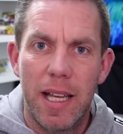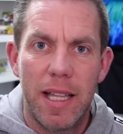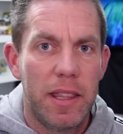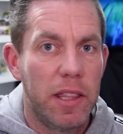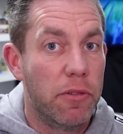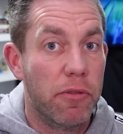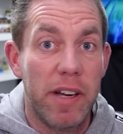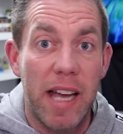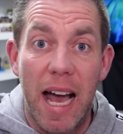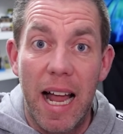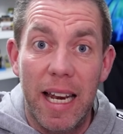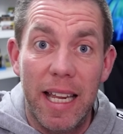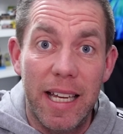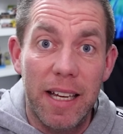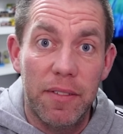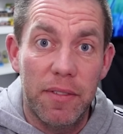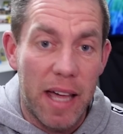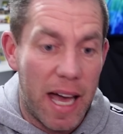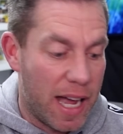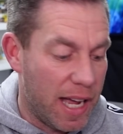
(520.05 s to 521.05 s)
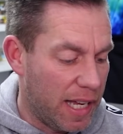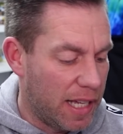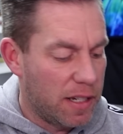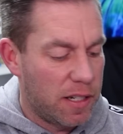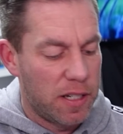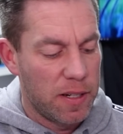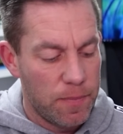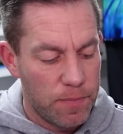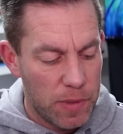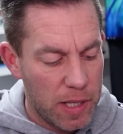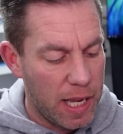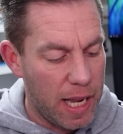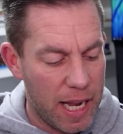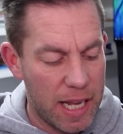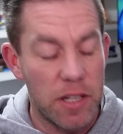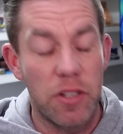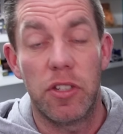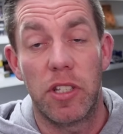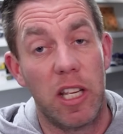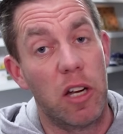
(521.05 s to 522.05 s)
The reality of that is
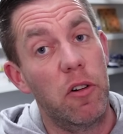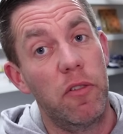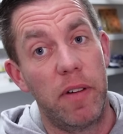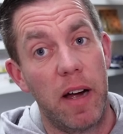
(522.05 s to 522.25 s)
it's still